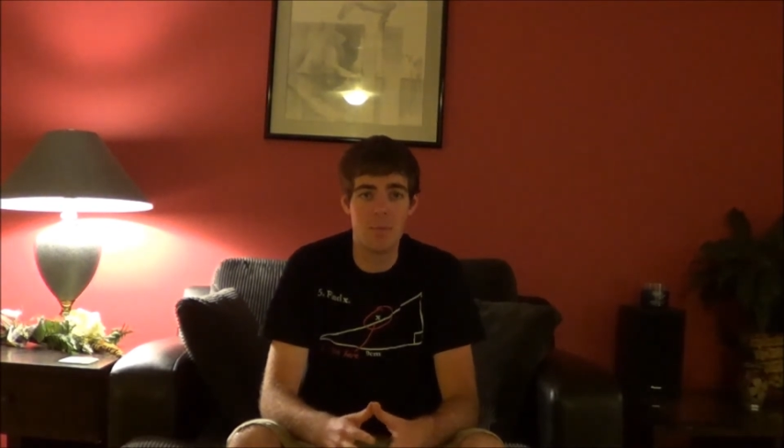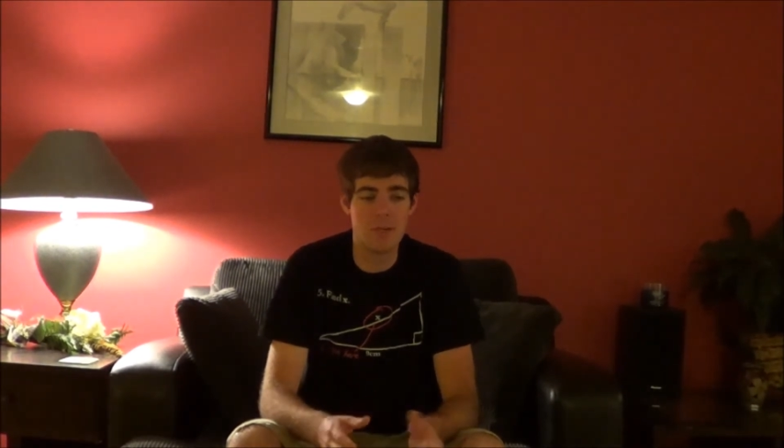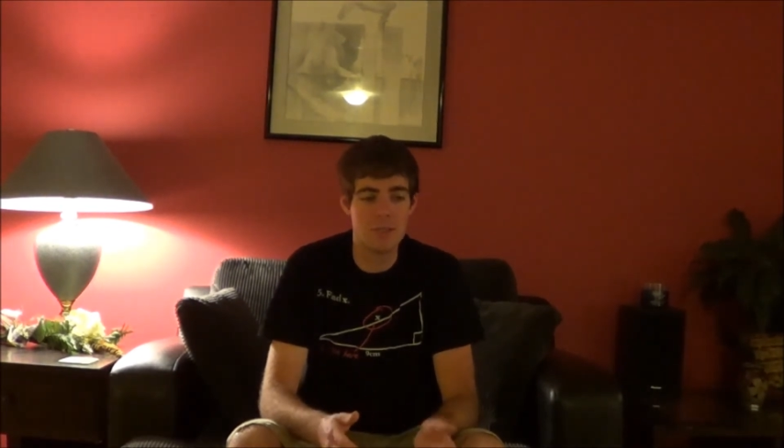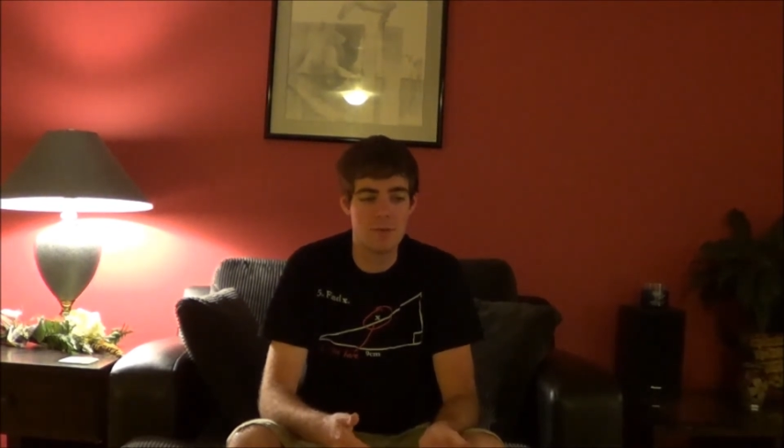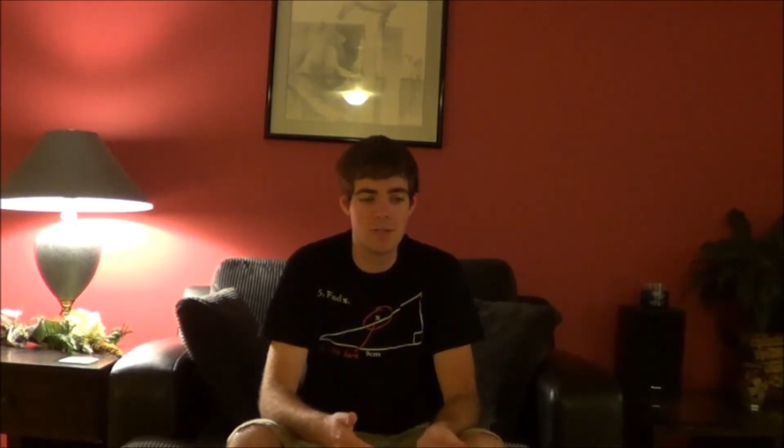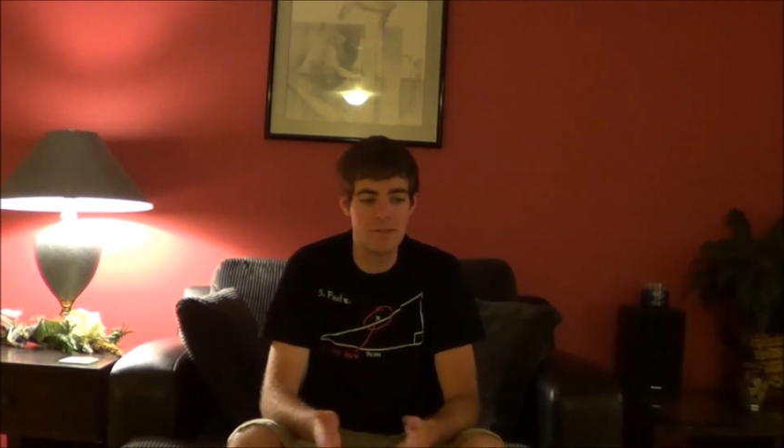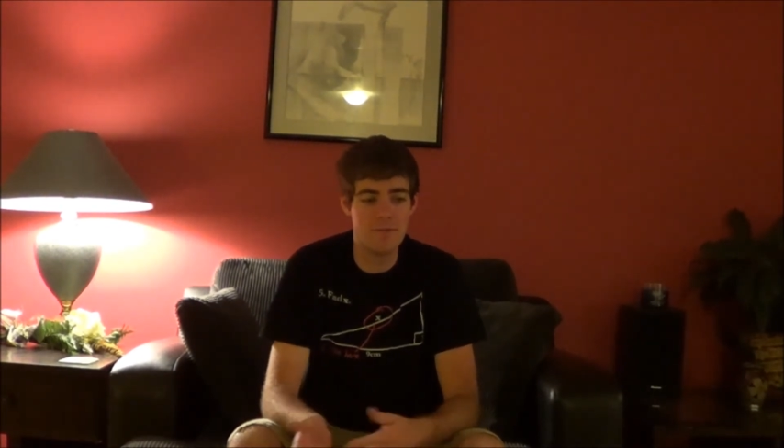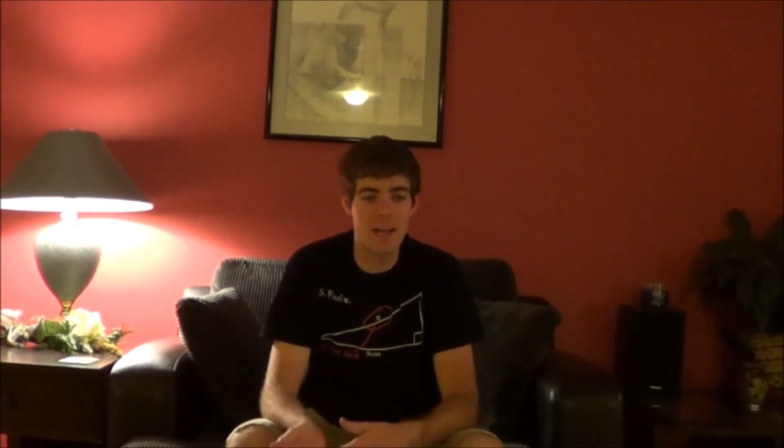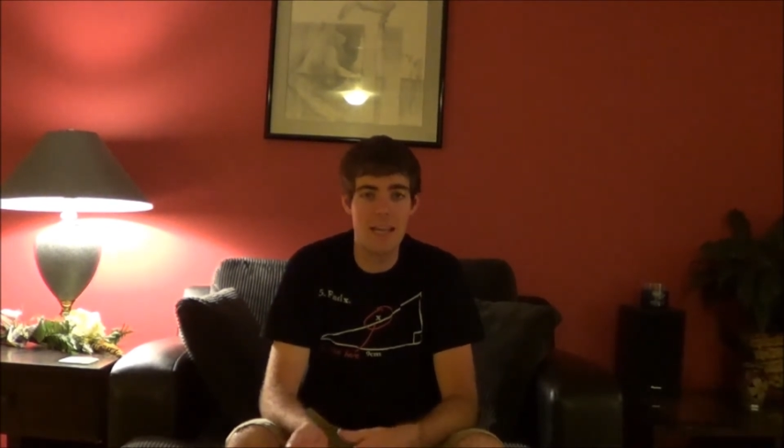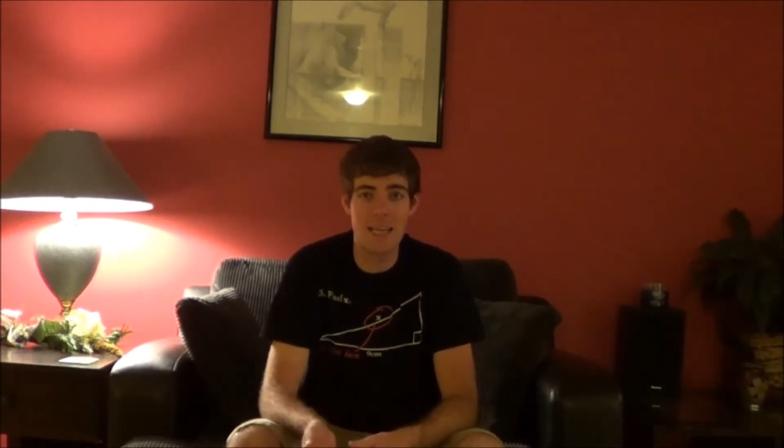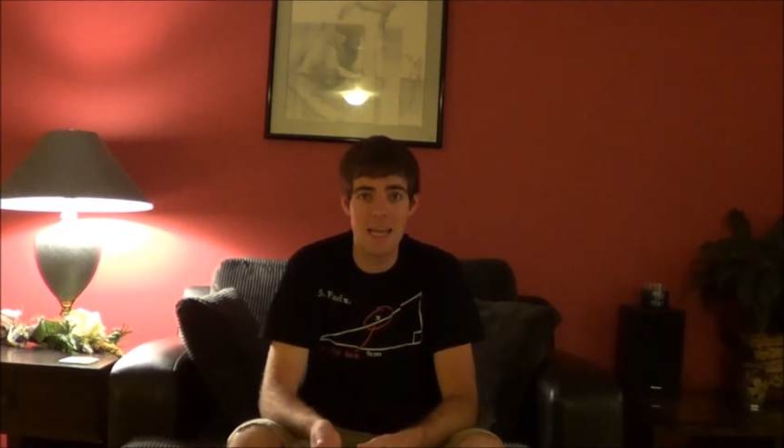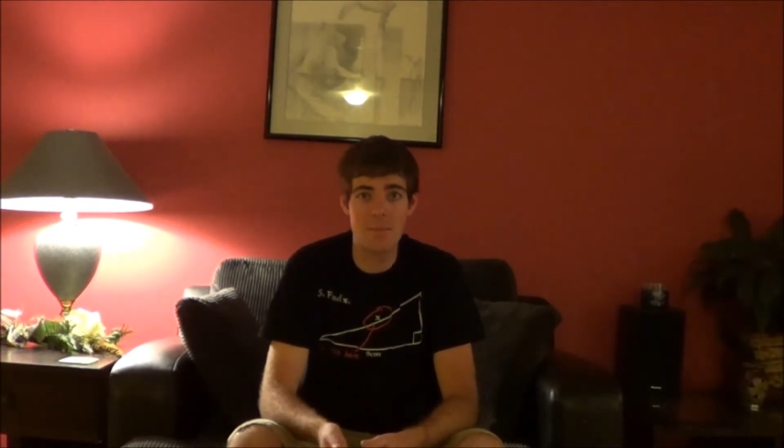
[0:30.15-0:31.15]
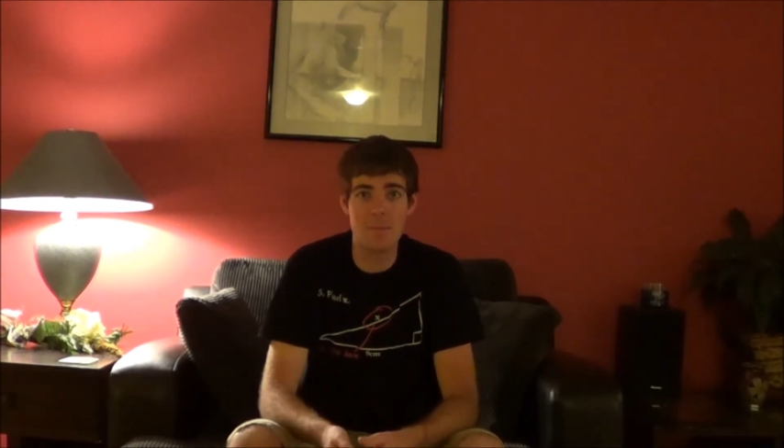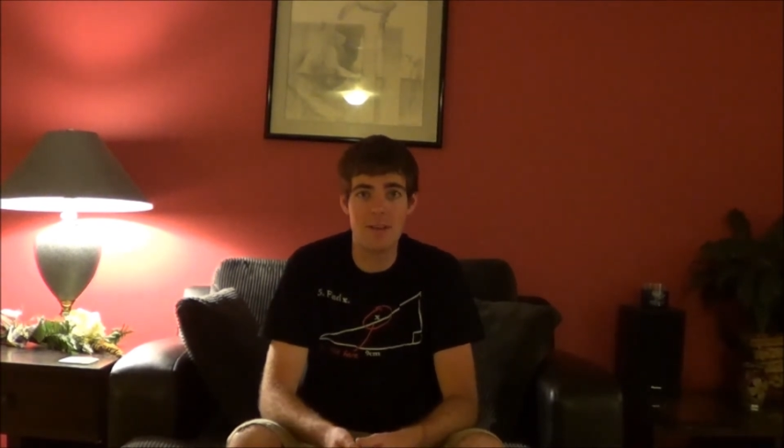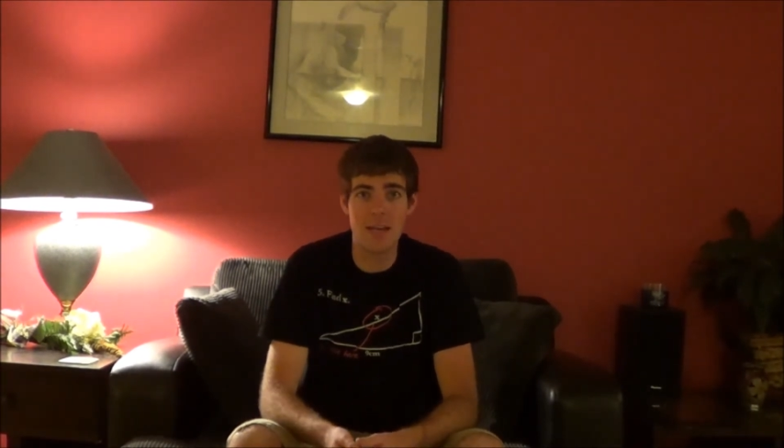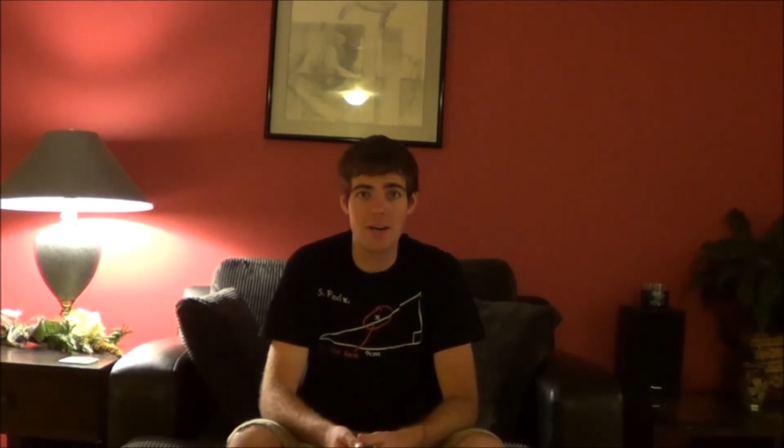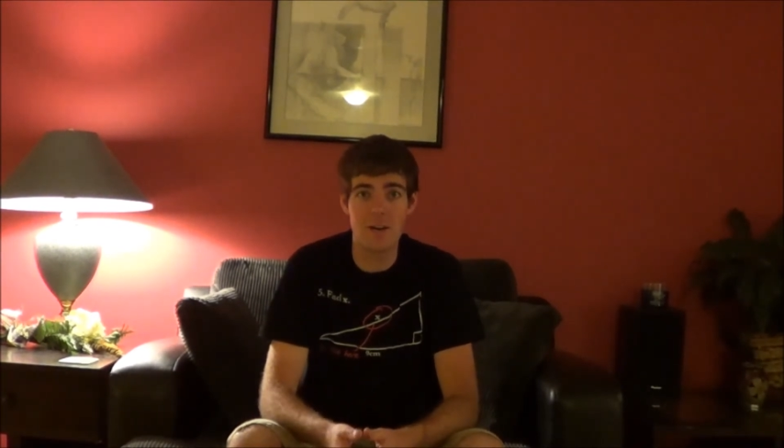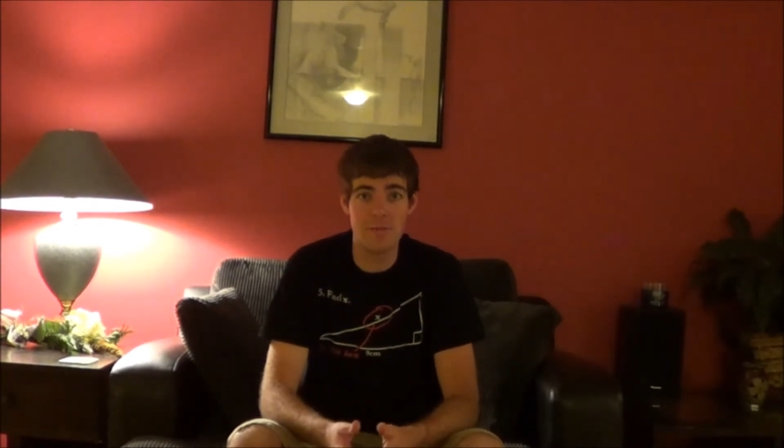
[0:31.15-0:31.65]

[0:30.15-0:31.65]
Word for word: was when she finally came to take our